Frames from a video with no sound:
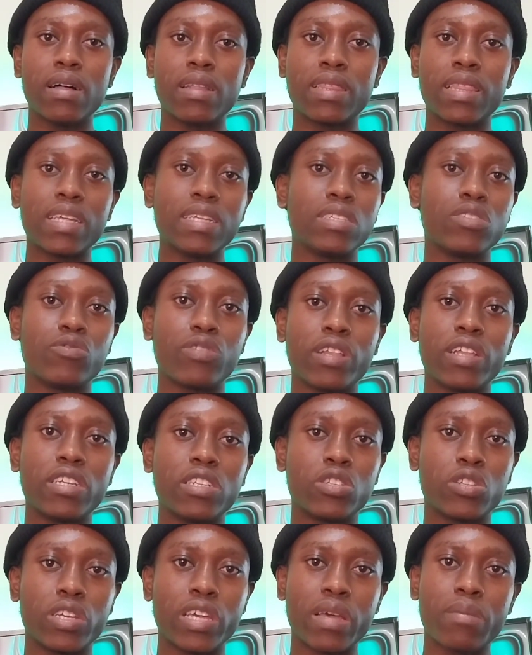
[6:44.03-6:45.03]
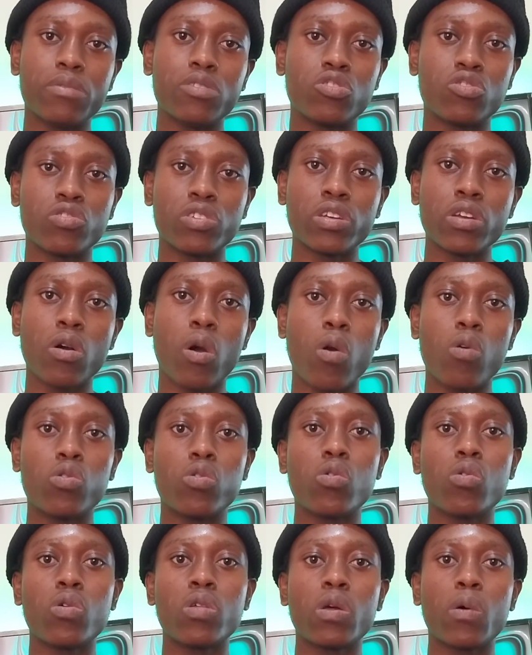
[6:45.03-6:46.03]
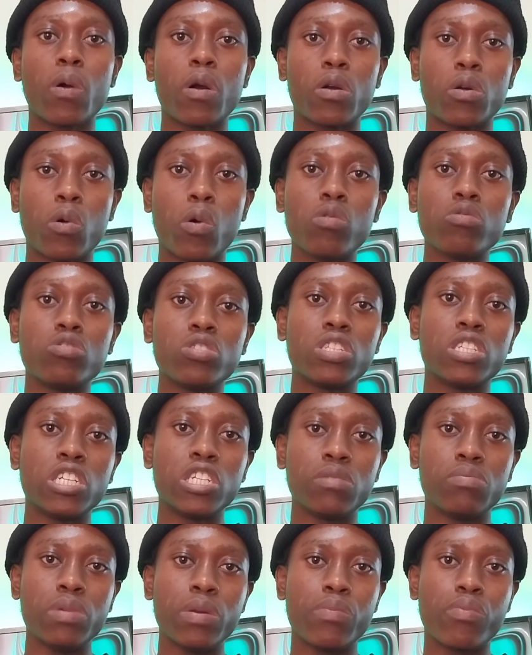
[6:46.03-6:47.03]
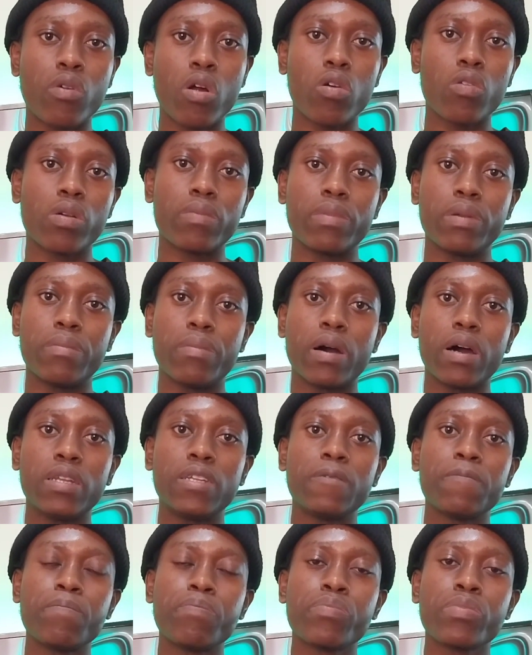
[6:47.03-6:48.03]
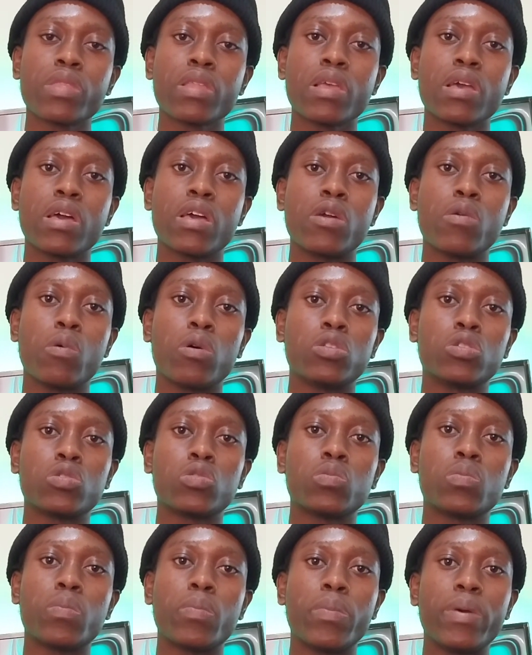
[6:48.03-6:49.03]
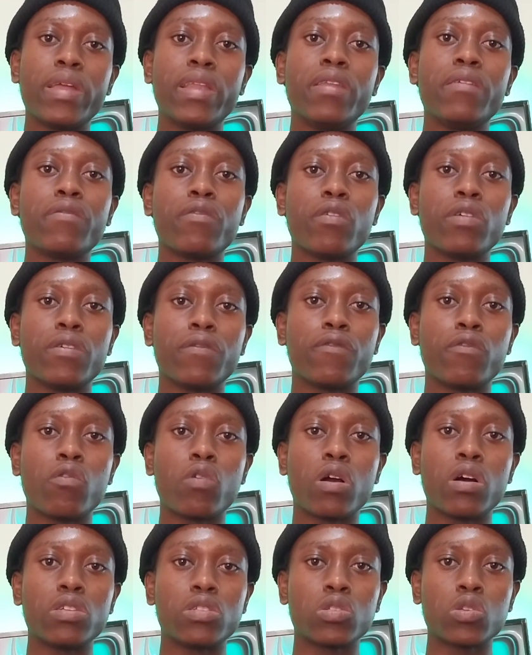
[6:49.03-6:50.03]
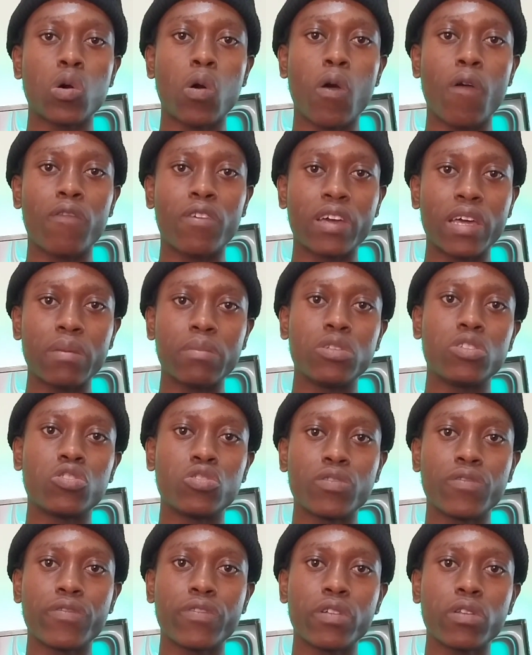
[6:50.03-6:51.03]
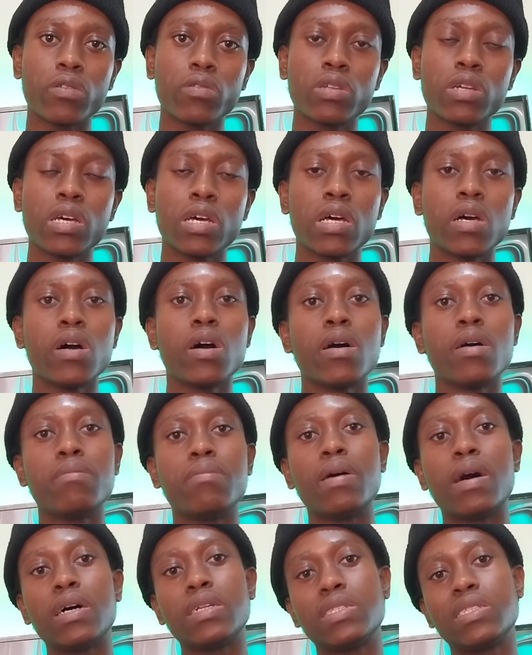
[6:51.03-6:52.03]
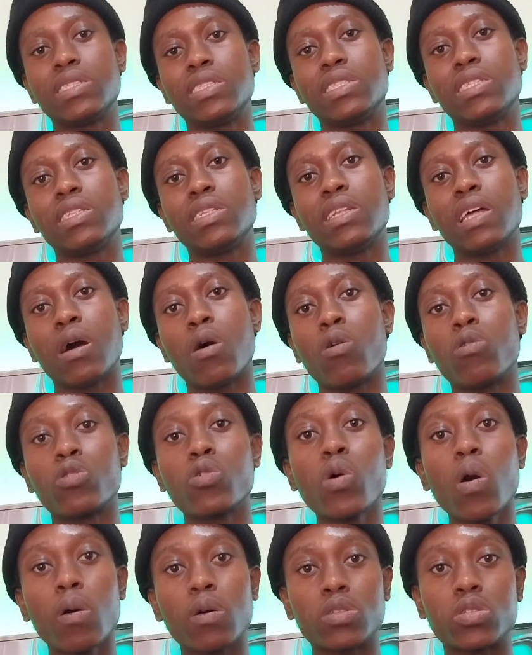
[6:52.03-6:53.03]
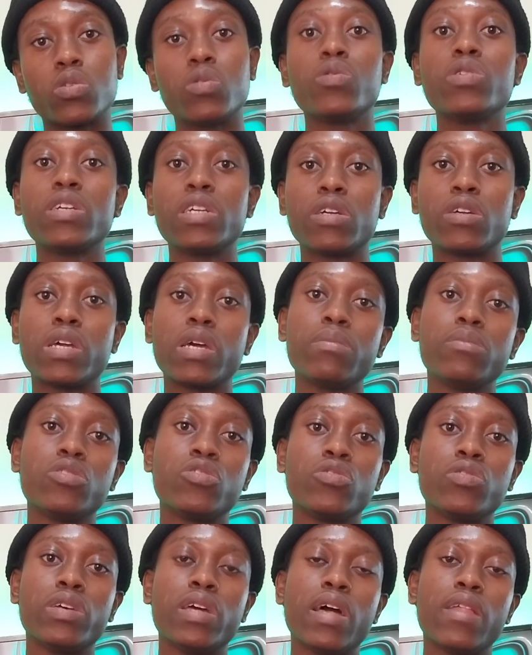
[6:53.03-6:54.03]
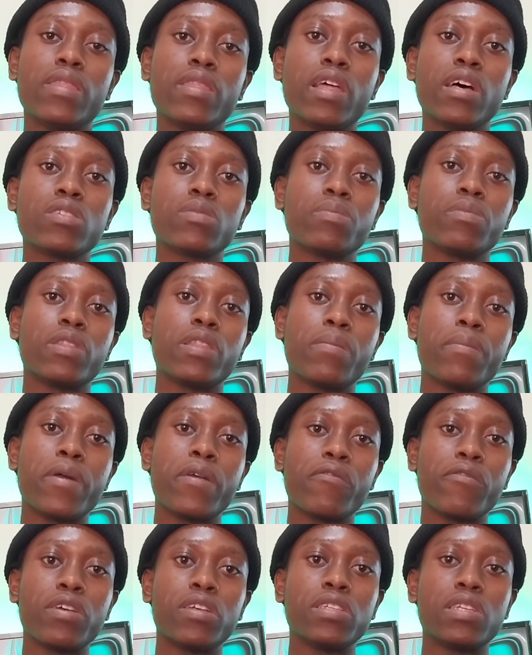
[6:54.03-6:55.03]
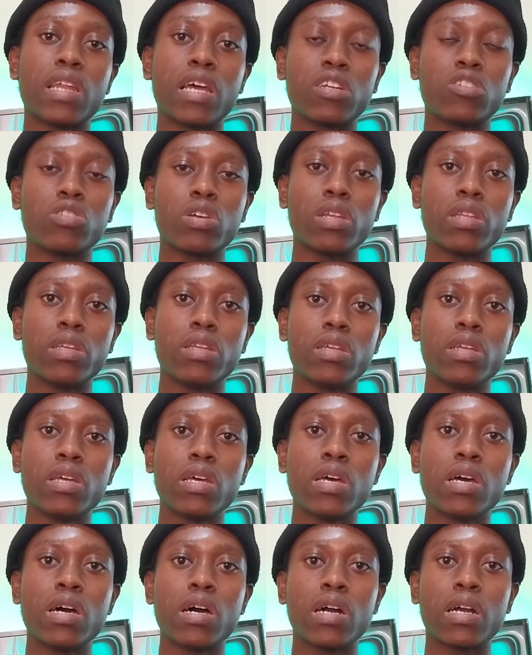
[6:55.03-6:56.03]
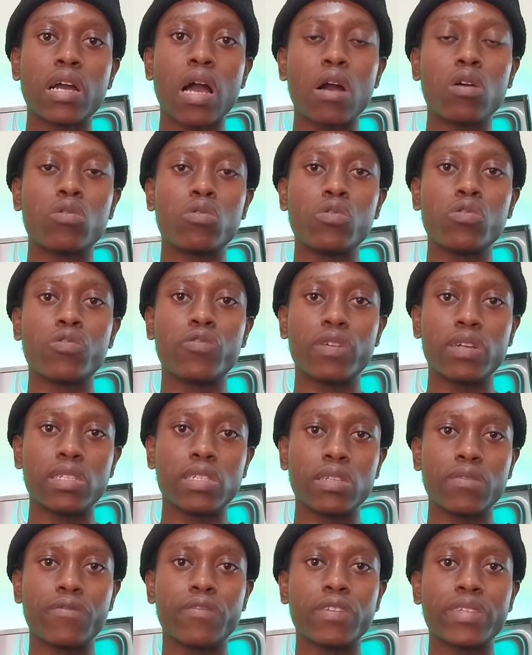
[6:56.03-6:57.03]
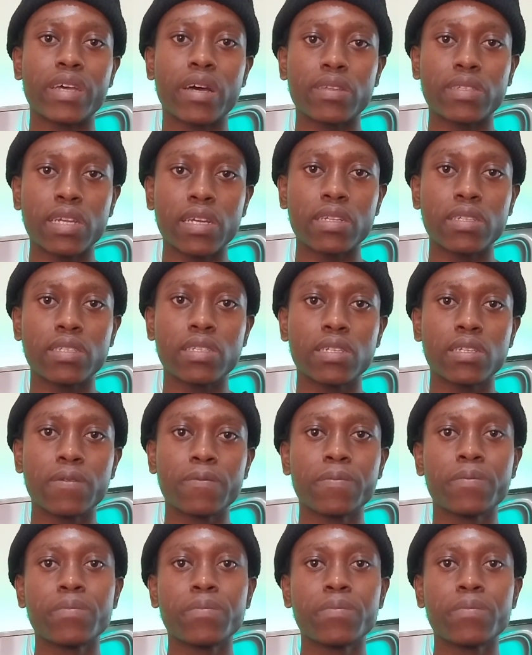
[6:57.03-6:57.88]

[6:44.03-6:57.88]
things related to chemistry, although they were going to teach me programming, but it was mainly for the focus of chemistry field. But although I was good in chemistry, and that's the main reason I actually got good grades in physical science,